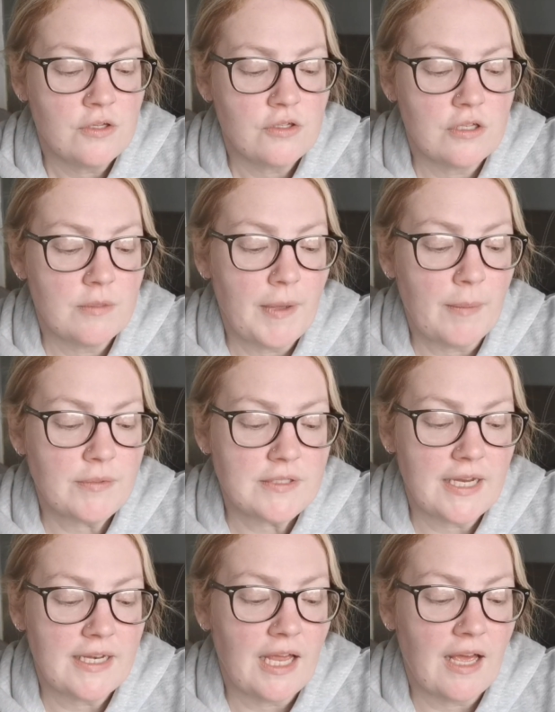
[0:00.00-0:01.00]
So the BAP
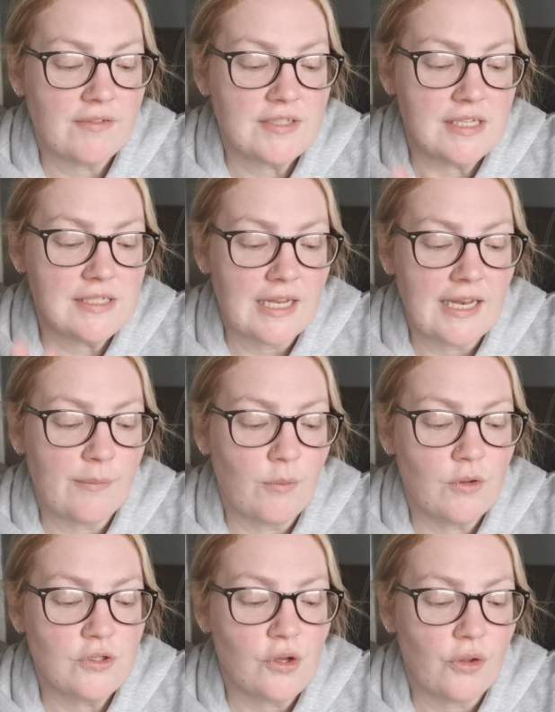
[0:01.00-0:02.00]
was 9.5 cents and I
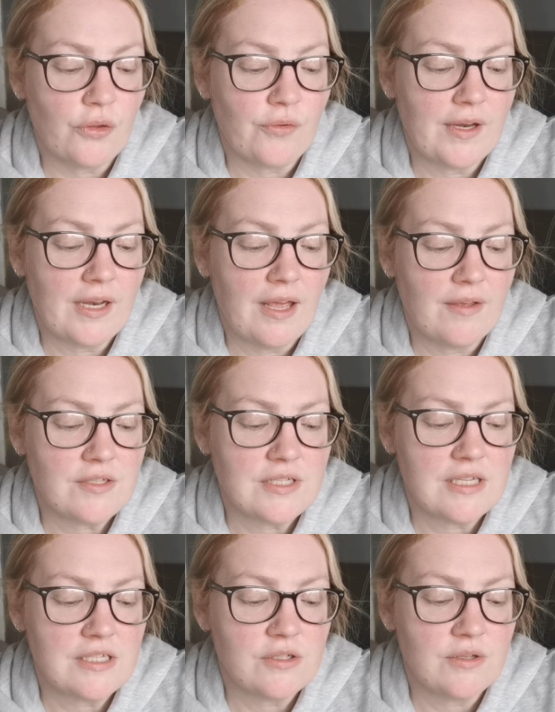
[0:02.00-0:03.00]
was on 3.5
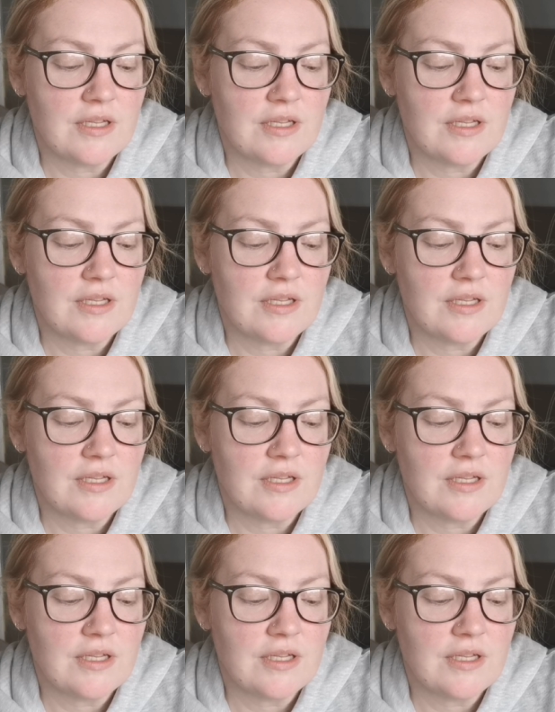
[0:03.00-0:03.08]
cents.